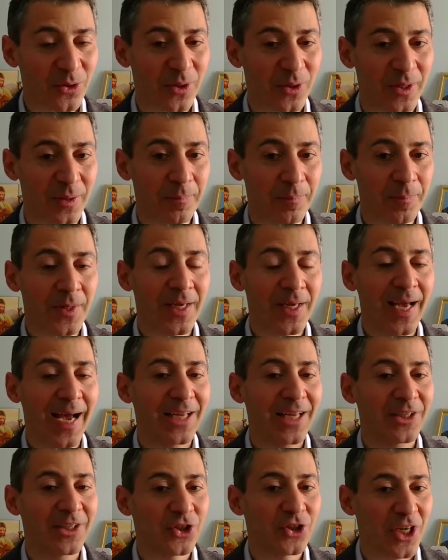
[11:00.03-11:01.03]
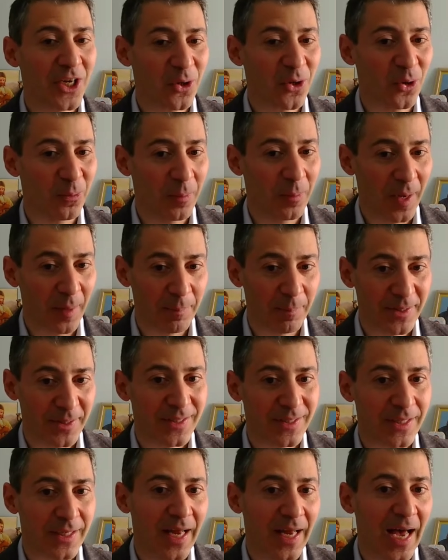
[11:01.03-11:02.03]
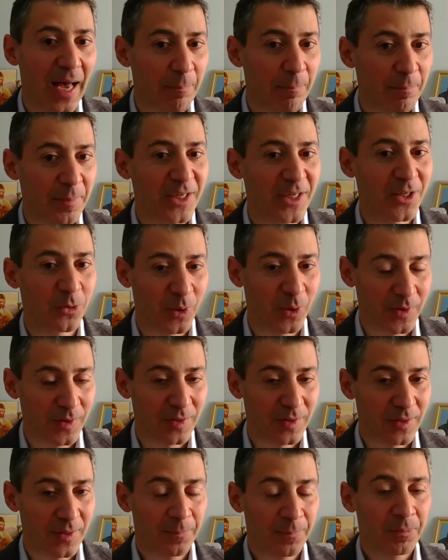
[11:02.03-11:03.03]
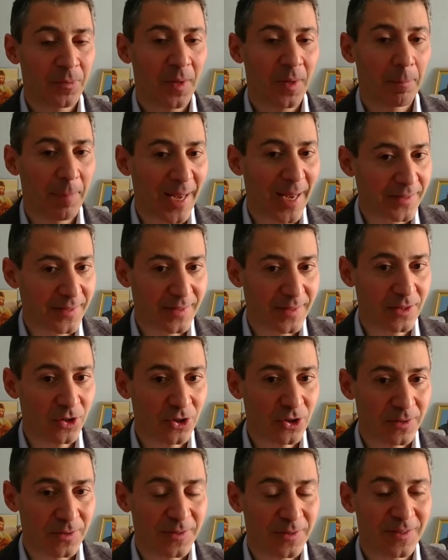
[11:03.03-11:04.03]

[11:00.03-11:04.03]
to him and check on a particular ambiguous mm. passage.